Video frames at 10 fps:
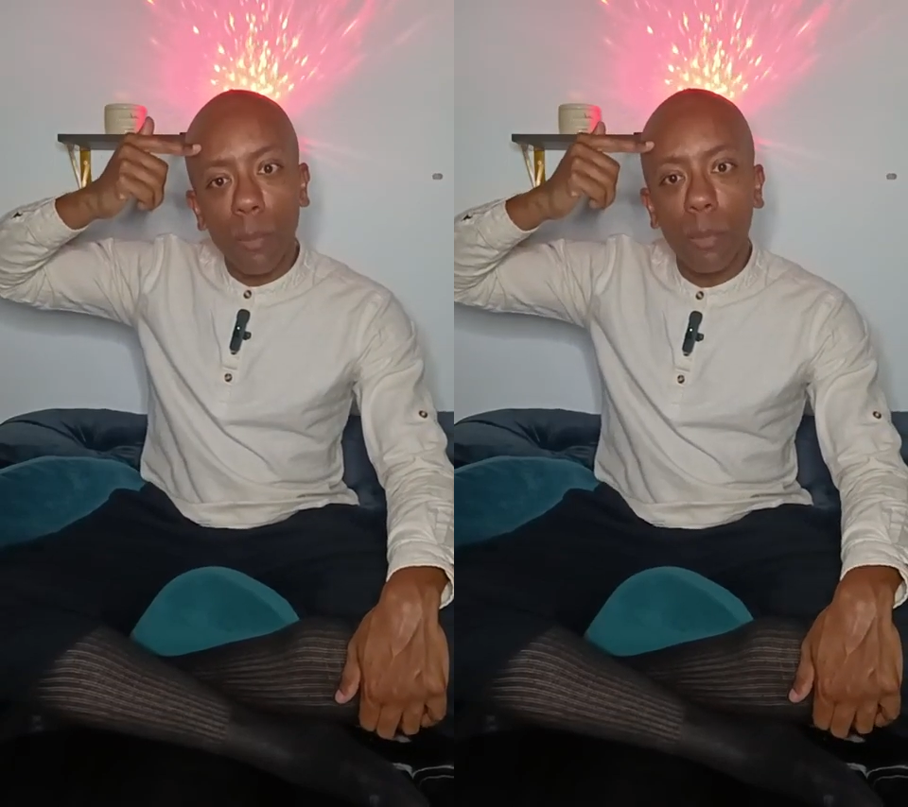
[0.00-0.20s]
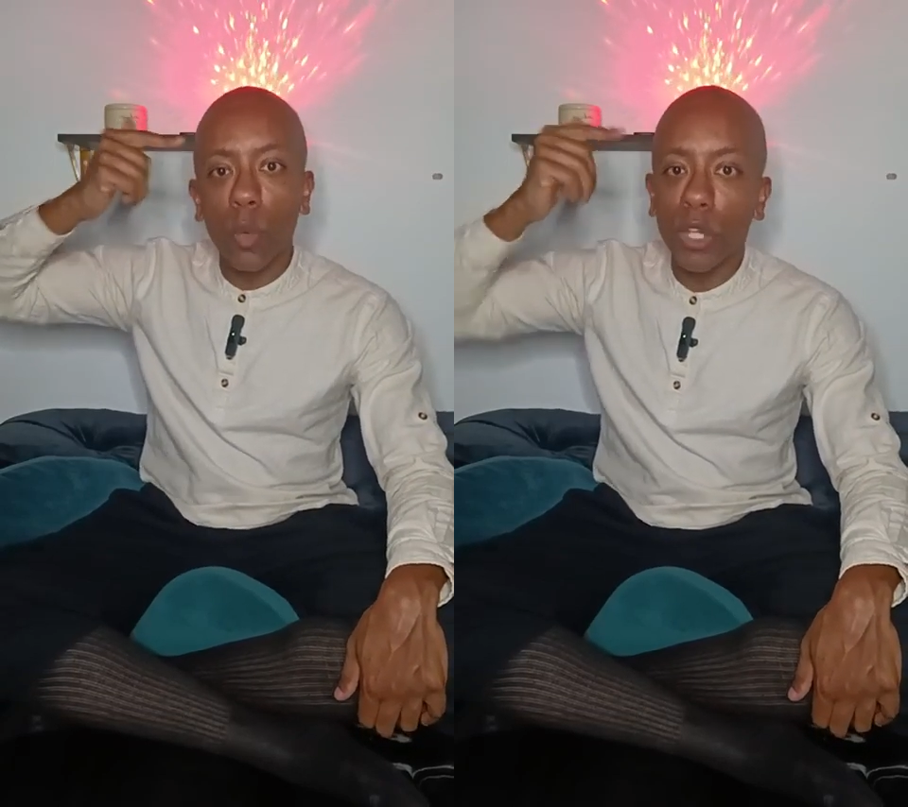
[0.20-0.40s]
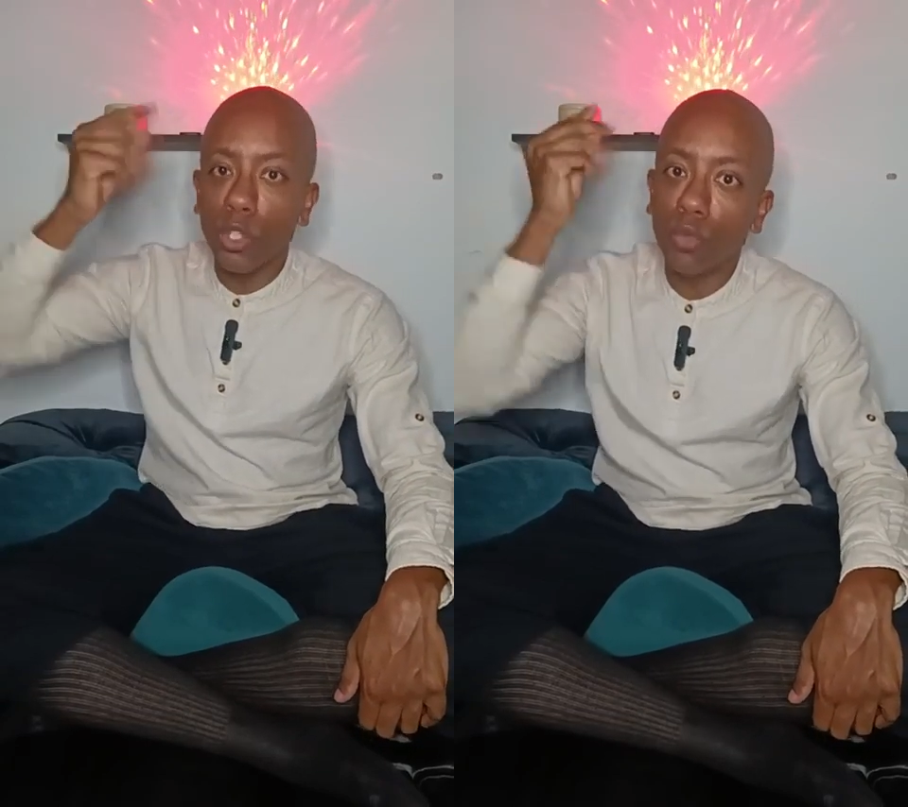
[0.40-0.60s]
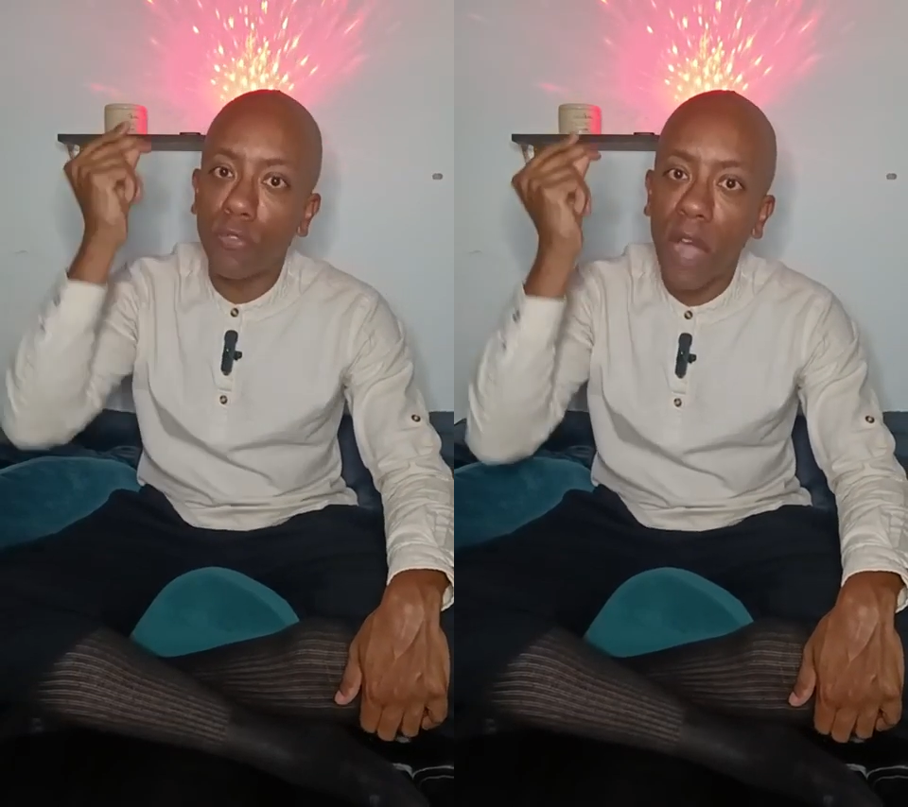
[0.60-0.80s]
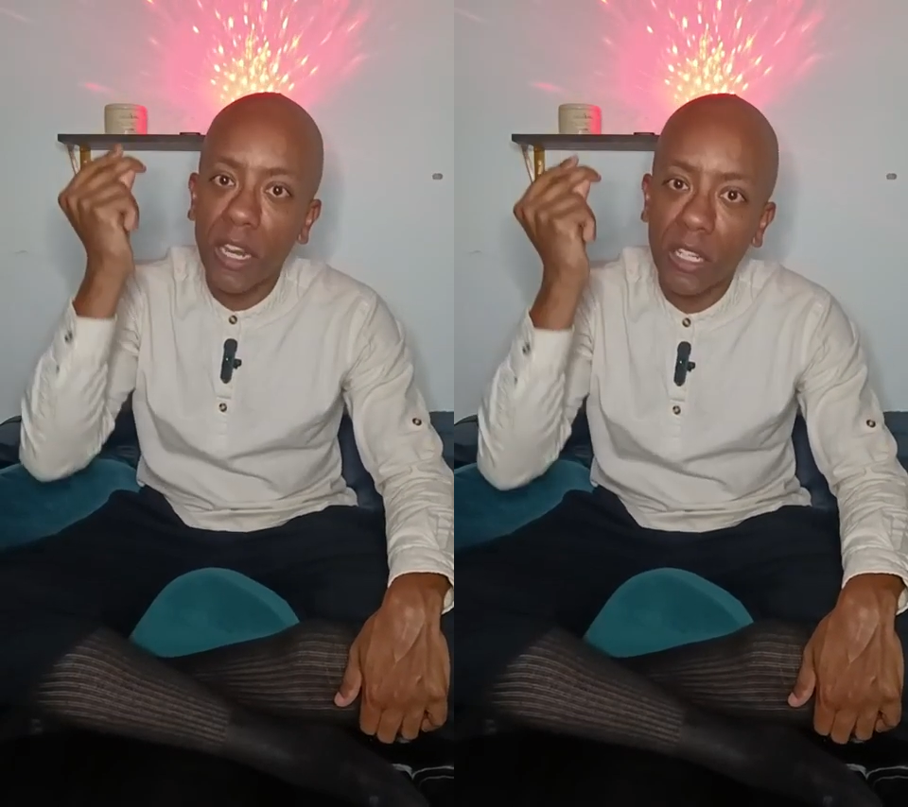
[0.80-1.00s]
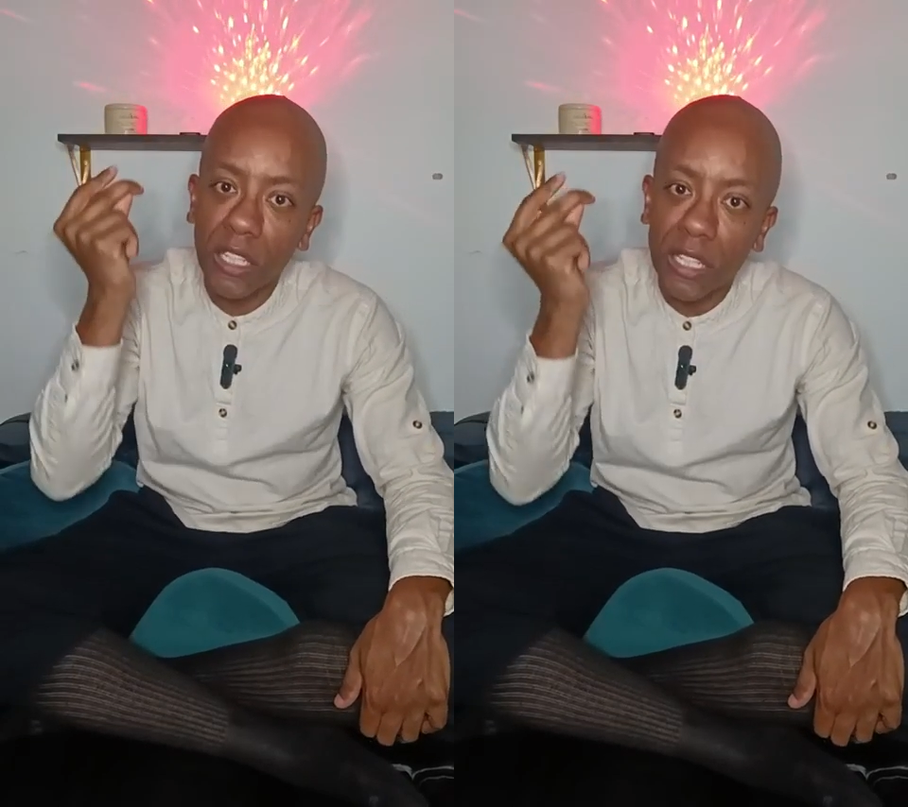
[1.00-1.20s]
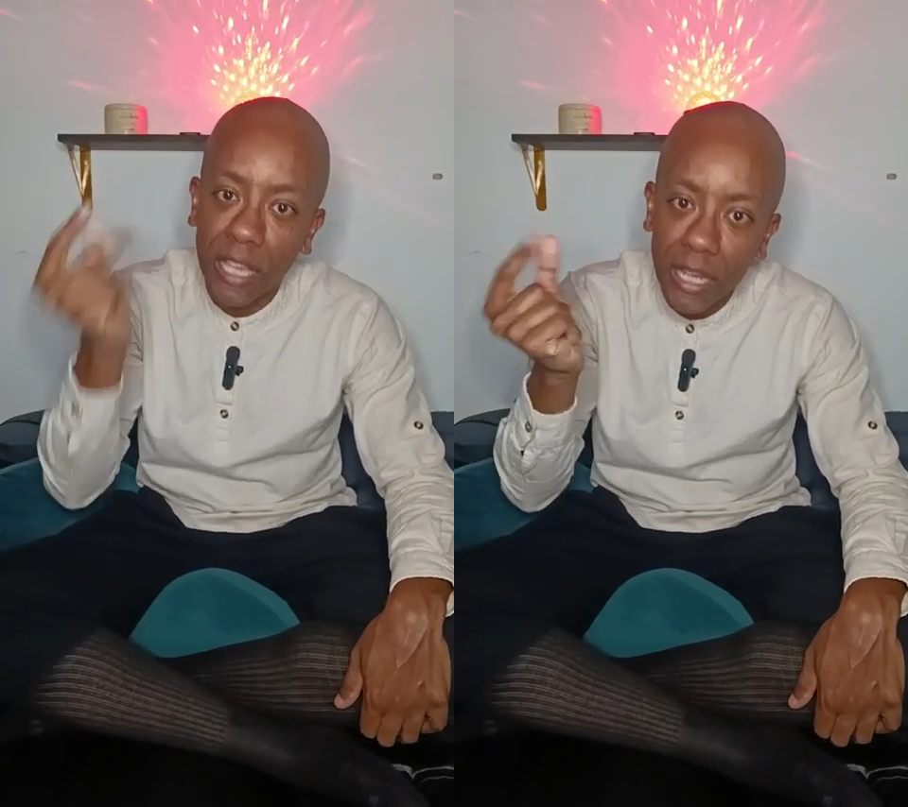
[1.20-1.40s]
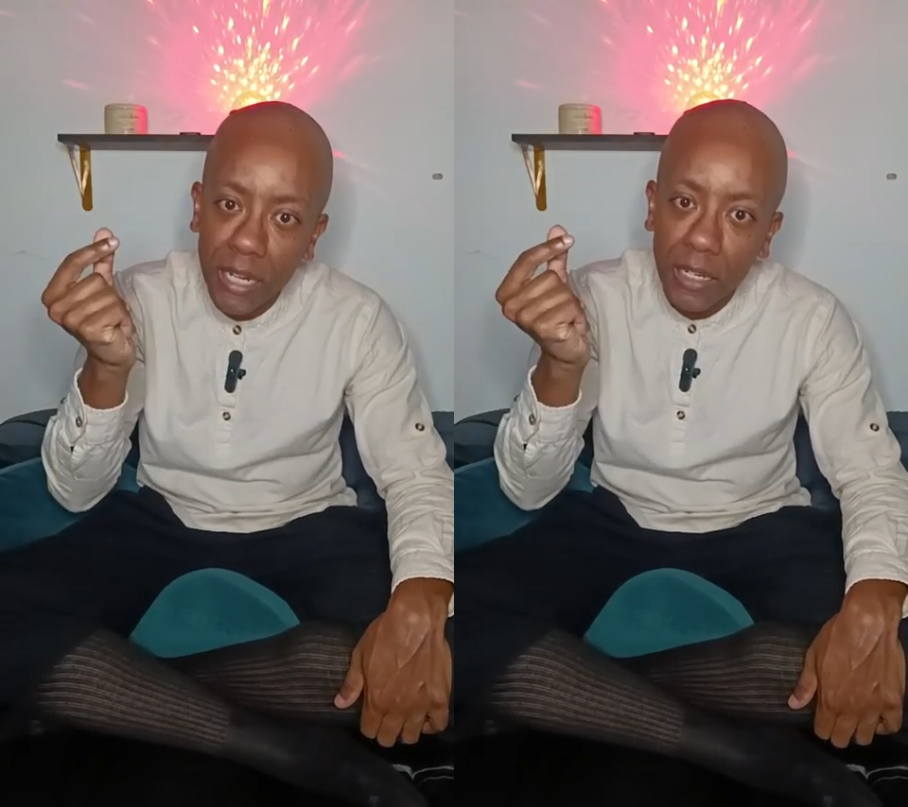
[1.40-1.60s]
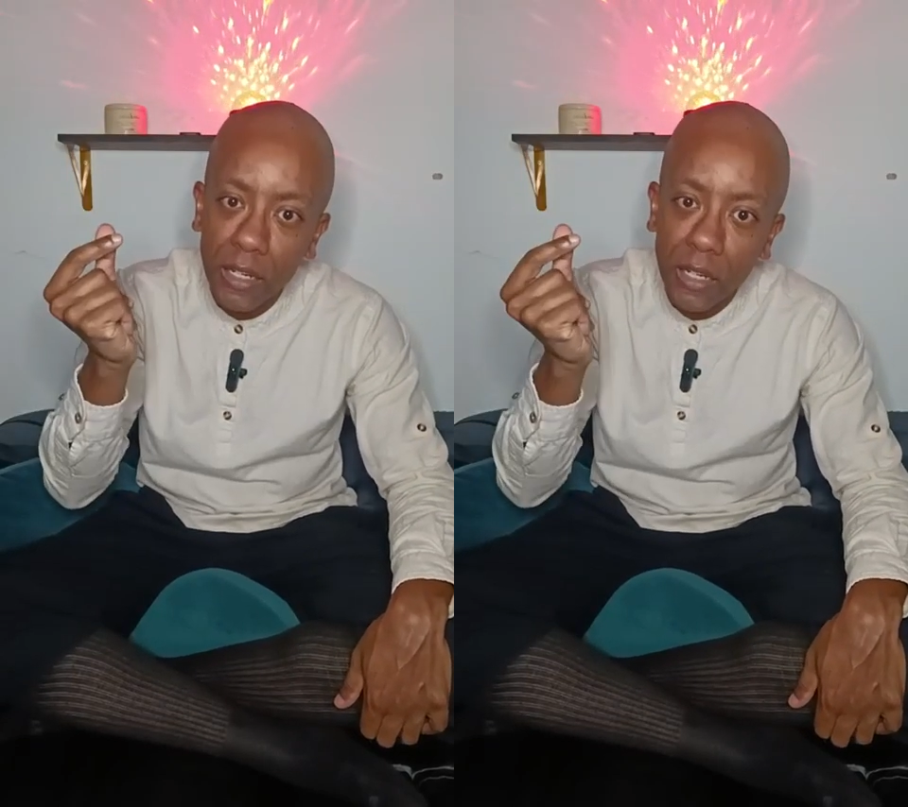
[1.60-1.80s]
but when you finally get it,